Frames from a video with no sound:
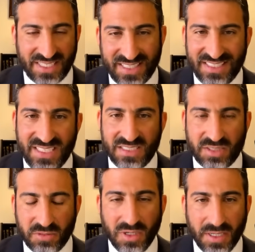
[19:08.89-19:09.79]
and they need
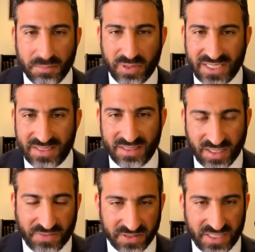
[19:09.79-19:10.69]
to bring it
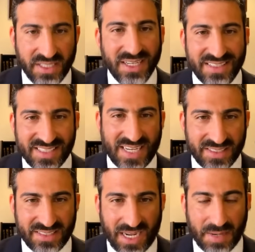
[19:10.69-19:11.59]
differently the
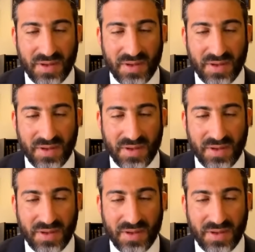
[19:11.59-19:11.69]
second time.